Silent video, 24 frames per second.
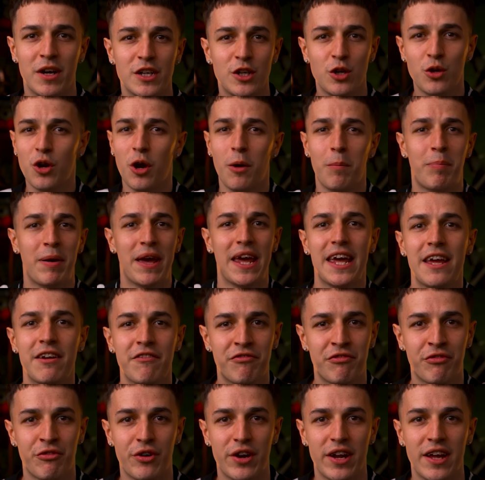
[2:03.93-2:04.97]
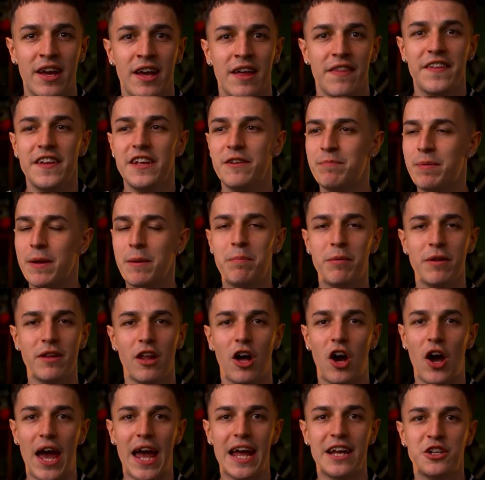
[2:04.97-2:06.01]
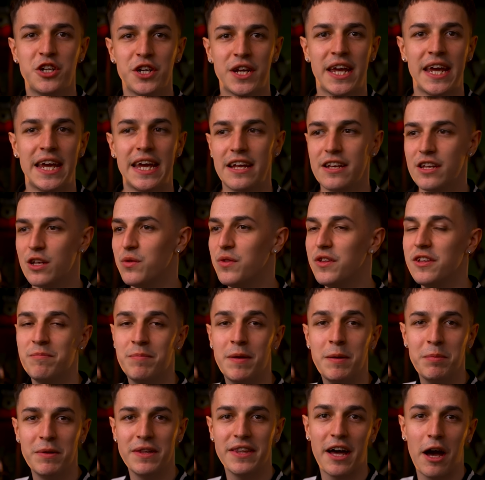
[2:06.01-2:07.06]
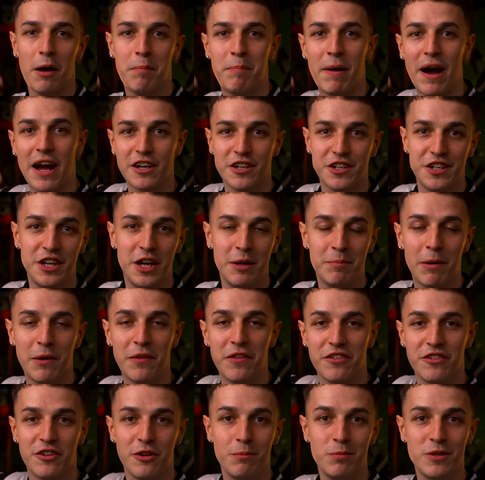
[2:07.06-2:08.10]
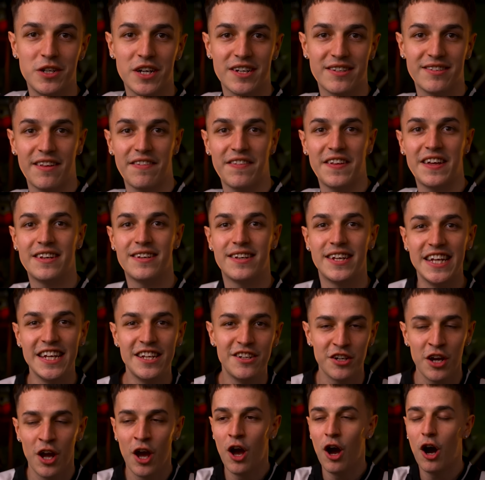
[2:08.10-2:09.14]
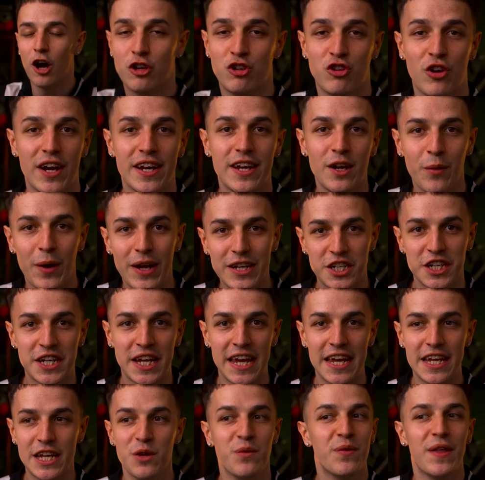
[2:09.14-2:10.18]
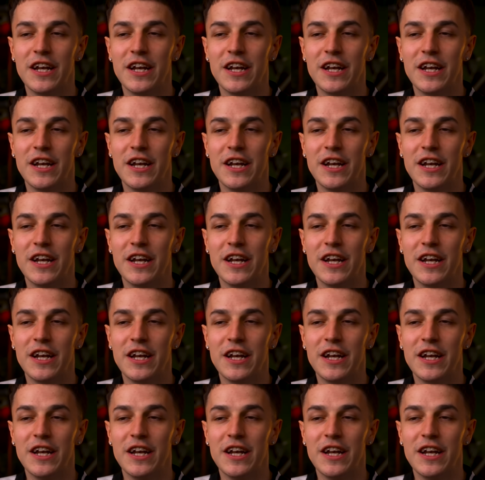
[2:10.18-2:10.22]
You're not paying for it. These people are educating you you. These people that are passionate about the subjects that they teach are trying to educate you.